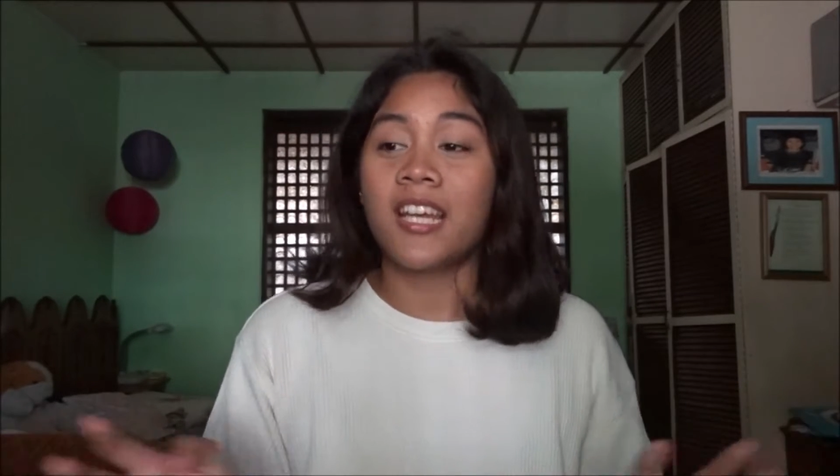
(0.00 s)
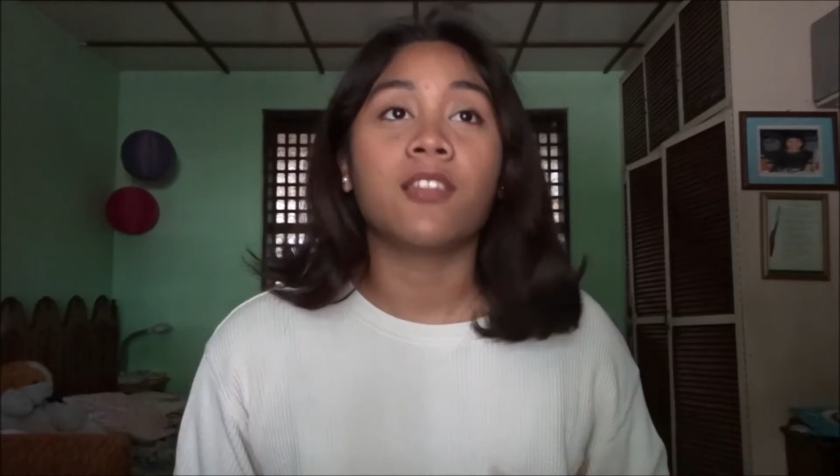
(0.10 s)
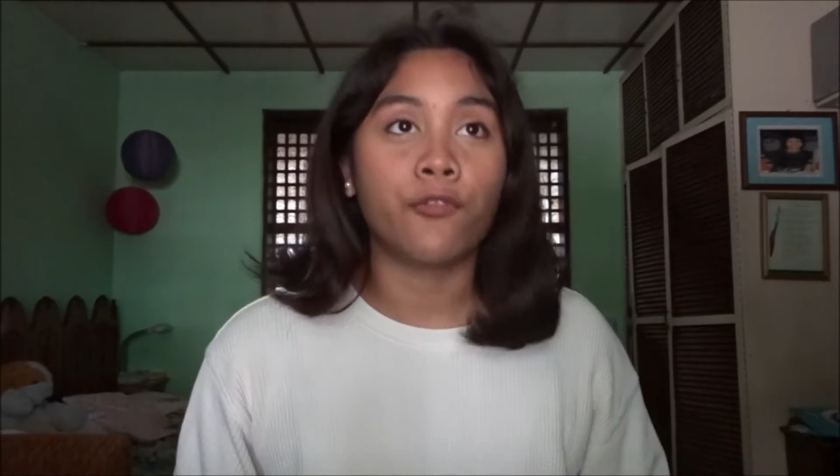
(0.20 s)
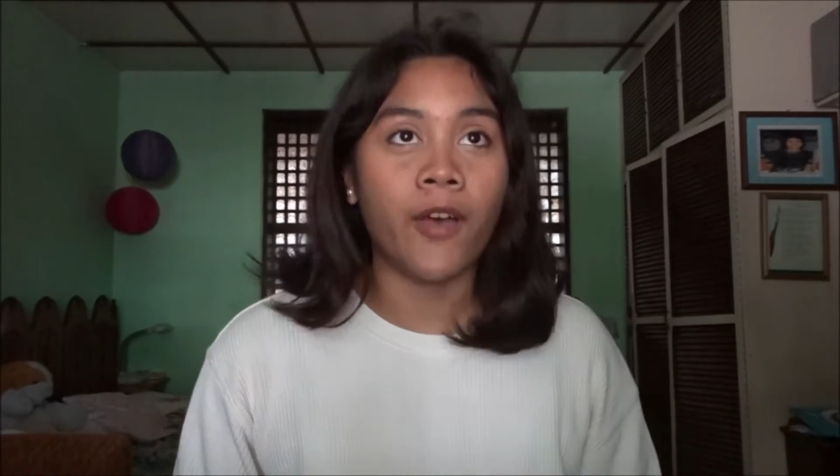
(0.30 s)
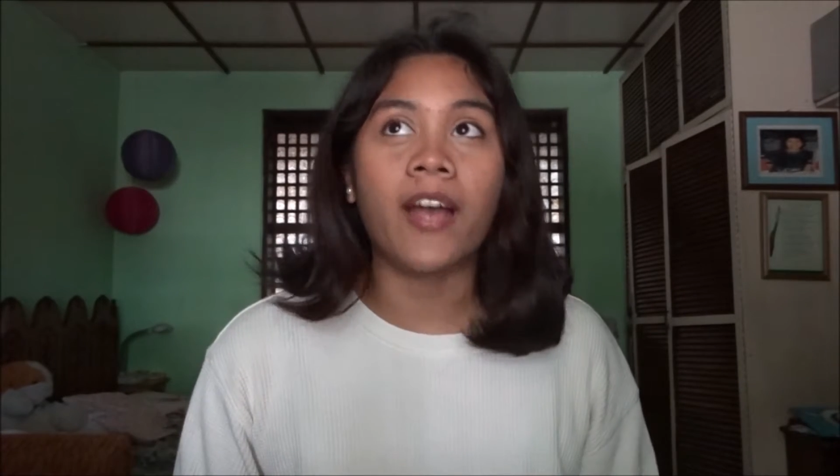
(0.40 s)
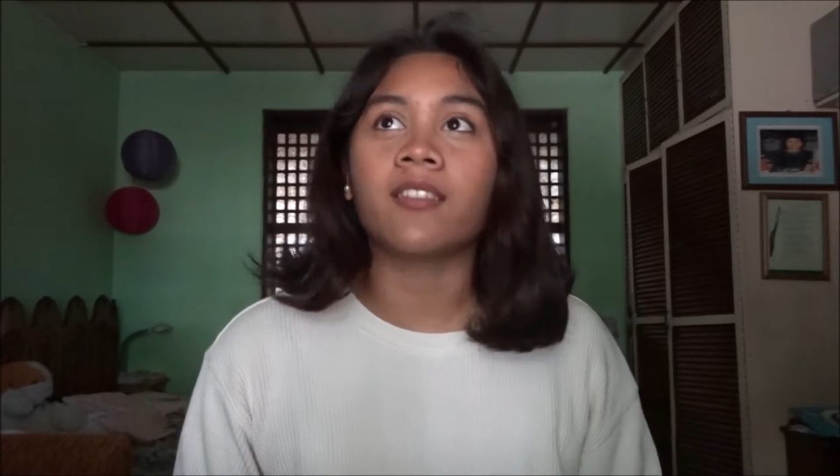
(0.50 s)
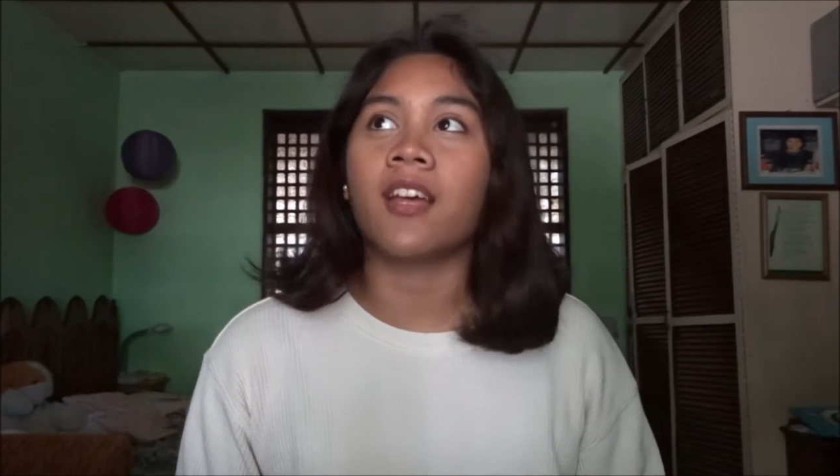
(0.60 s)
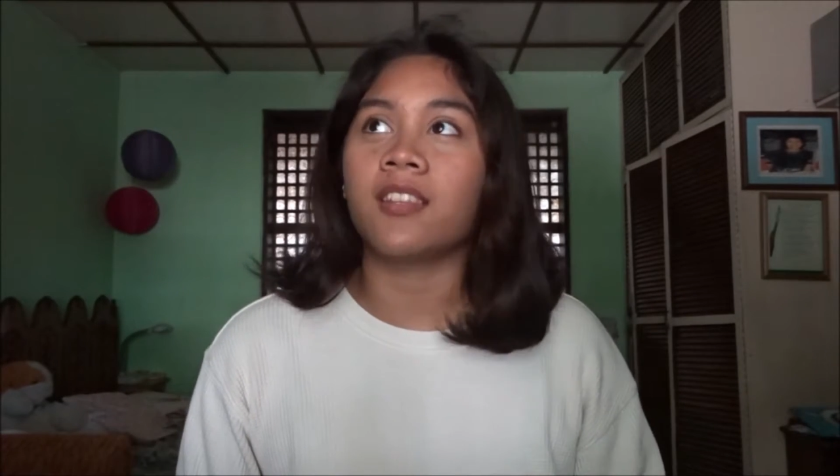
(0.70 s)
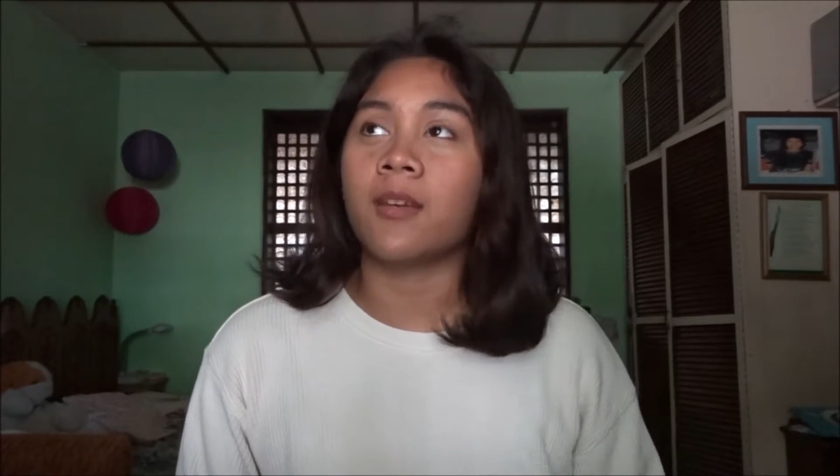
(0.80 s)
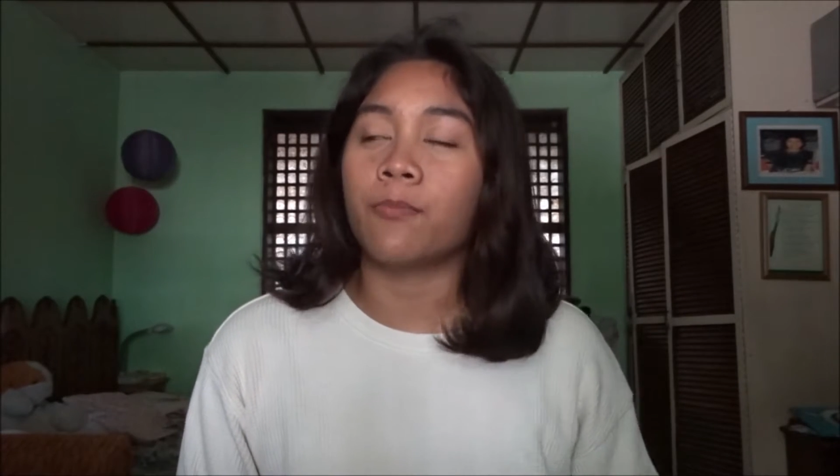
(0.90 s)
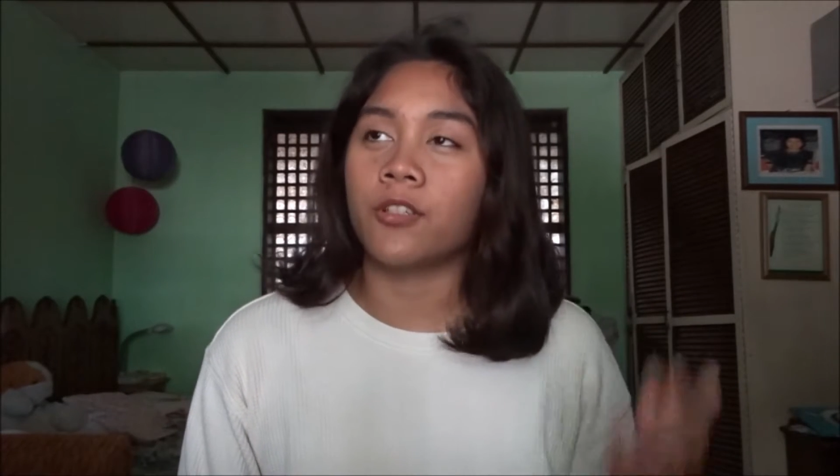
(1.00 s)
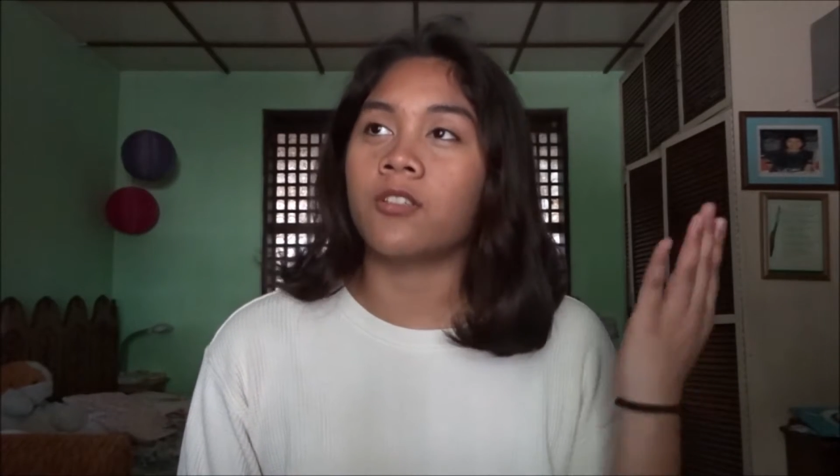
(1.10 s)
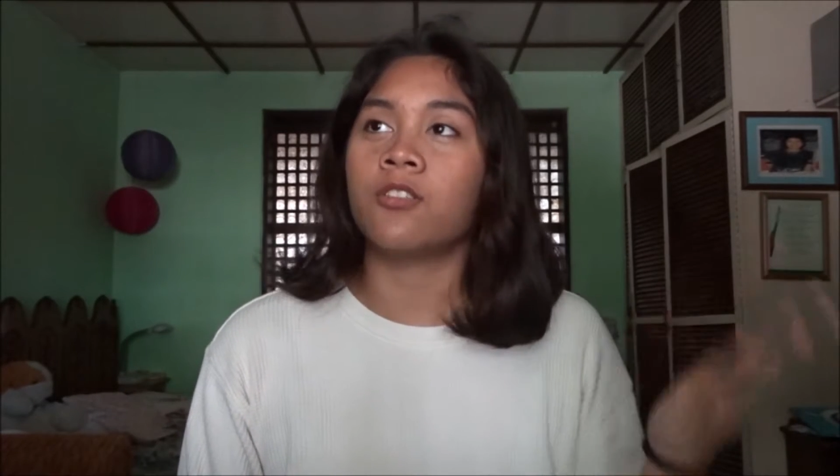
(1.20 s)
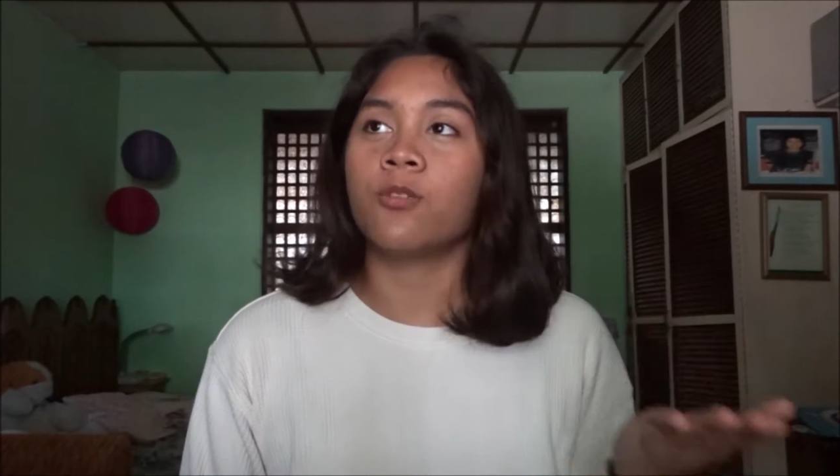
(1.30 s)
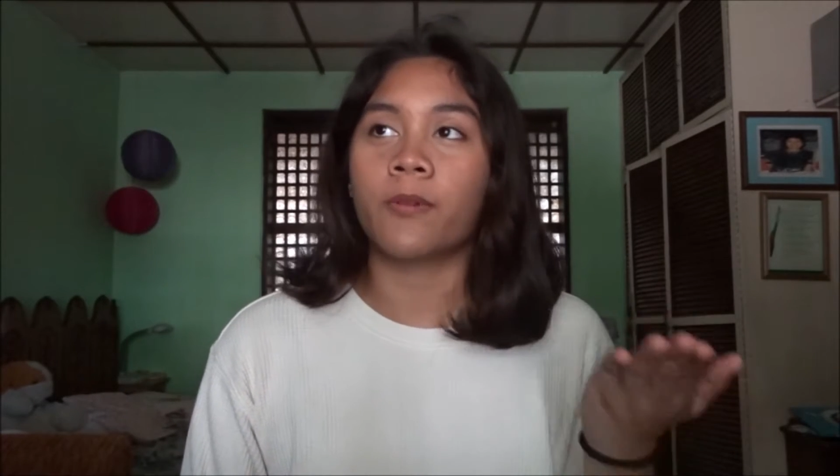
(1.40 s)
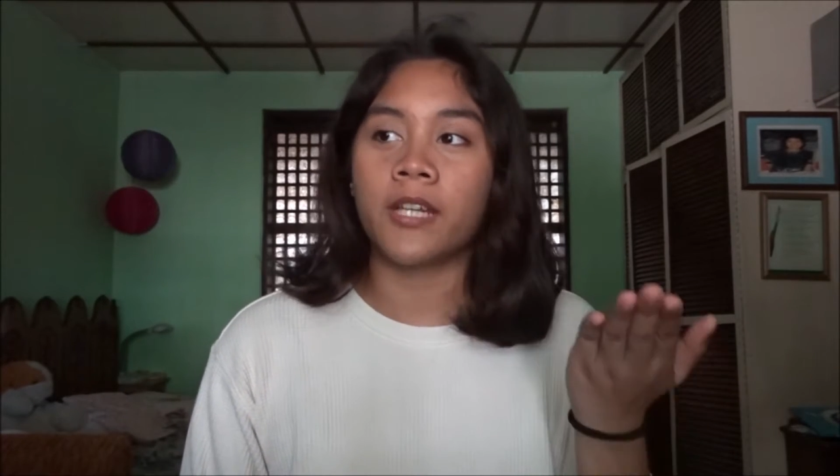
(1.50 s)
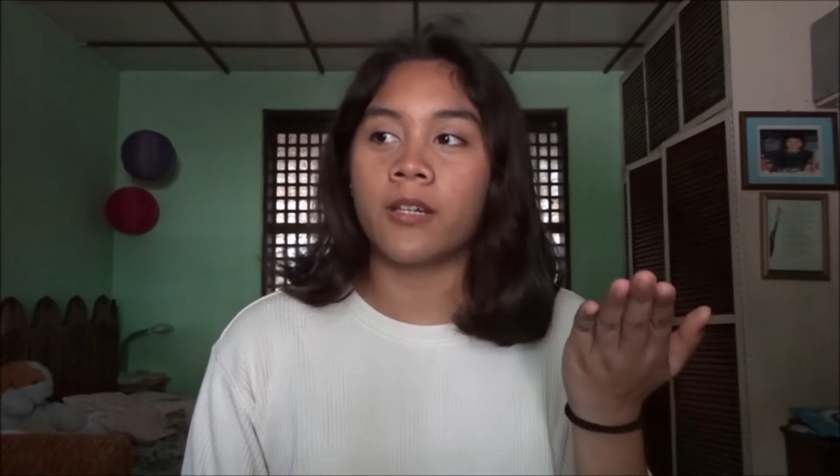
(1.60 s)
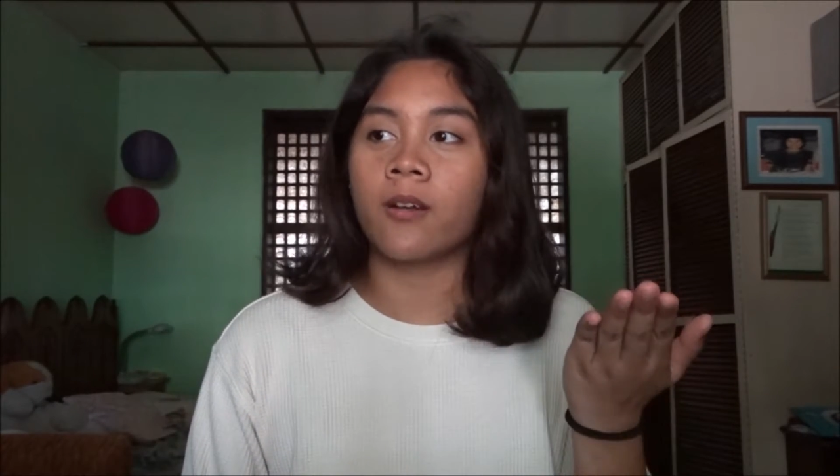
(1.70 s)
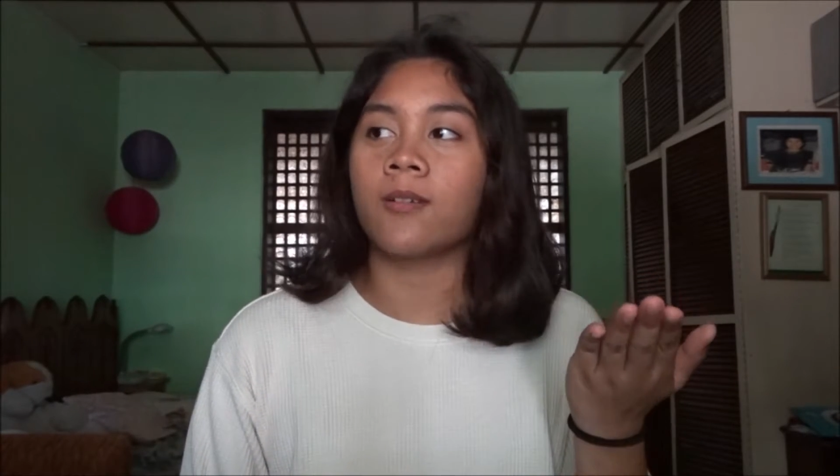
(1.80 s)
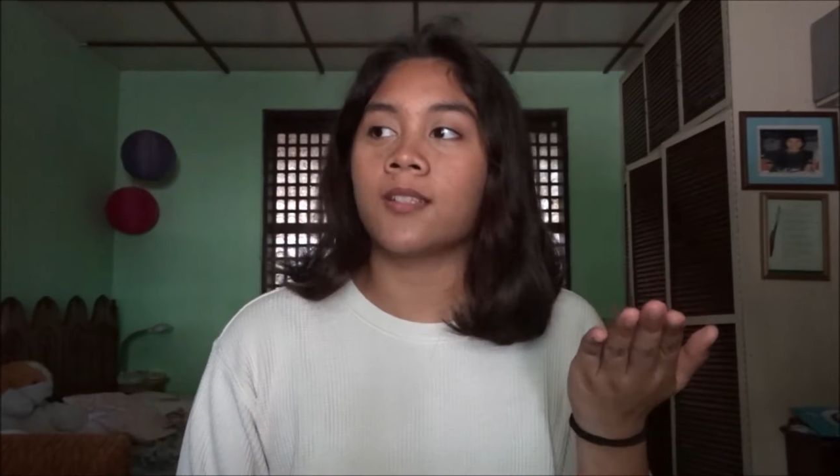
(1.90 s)
The fact that they put
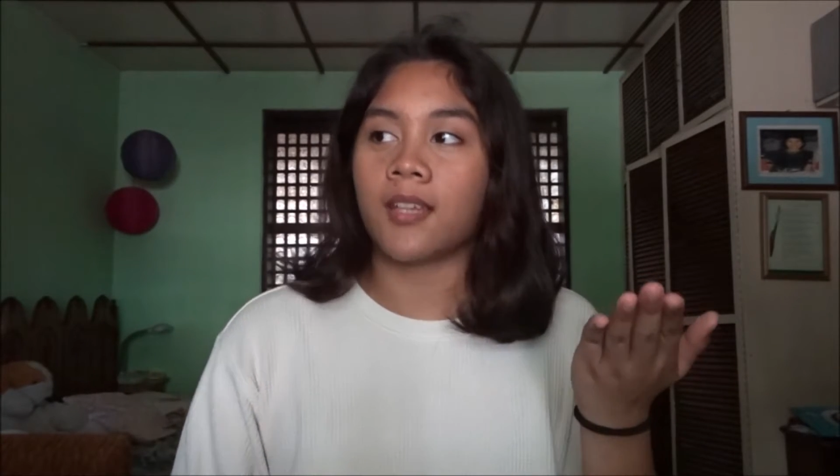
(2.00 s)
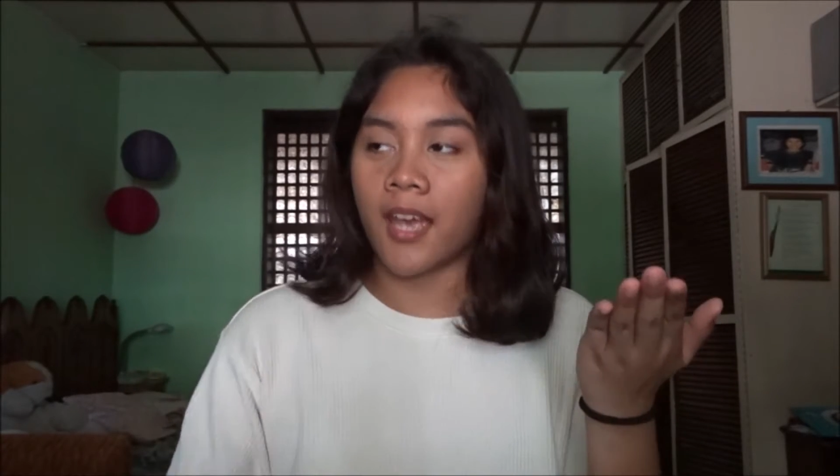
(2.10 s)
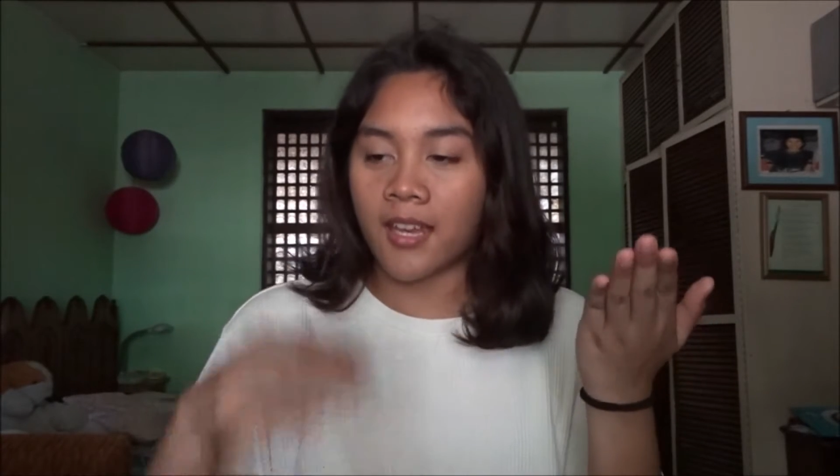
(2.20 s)
superheroes